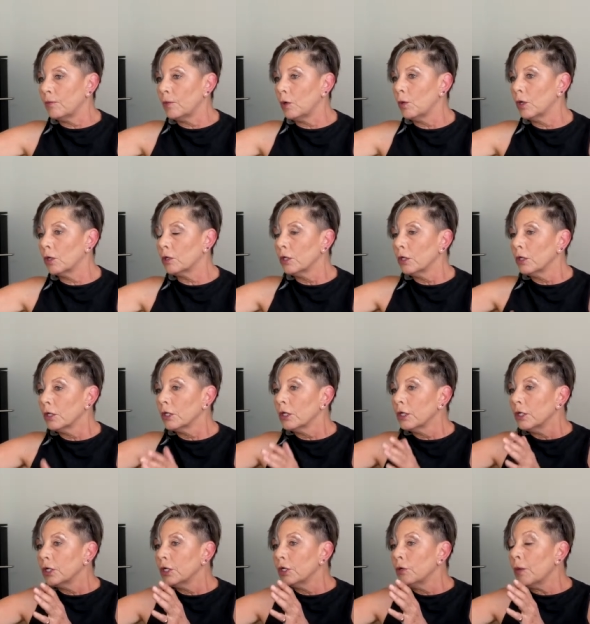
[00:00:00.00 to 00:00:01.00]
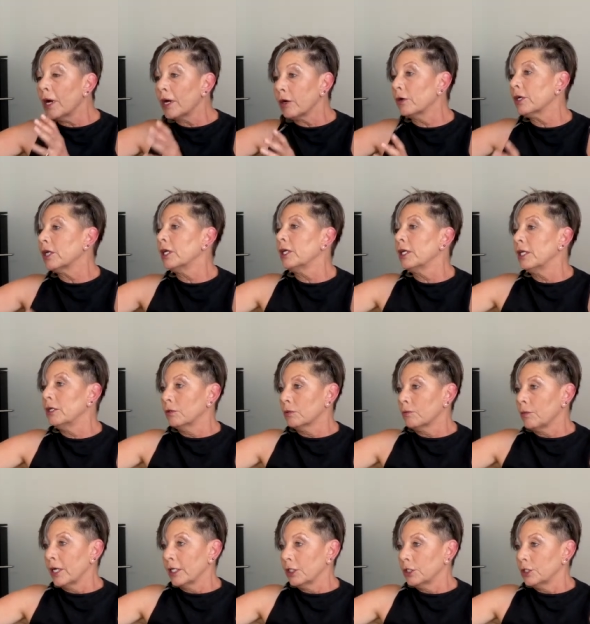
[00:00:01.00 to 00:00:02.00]
well, you might not get a yield
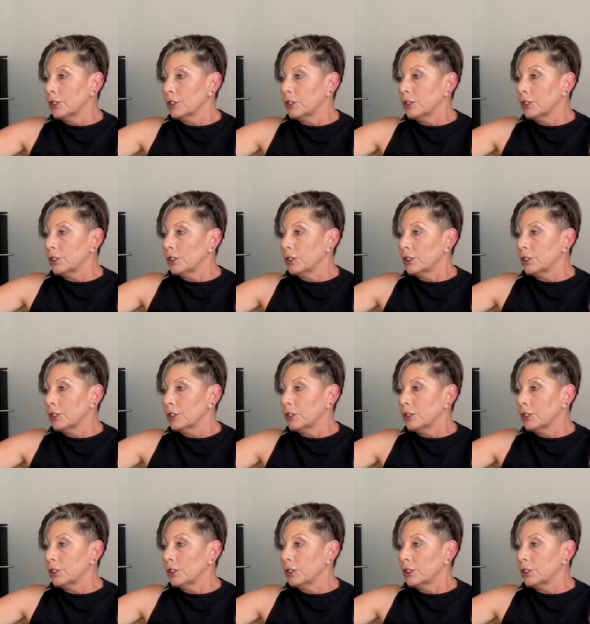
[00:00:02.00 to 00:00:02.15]
much,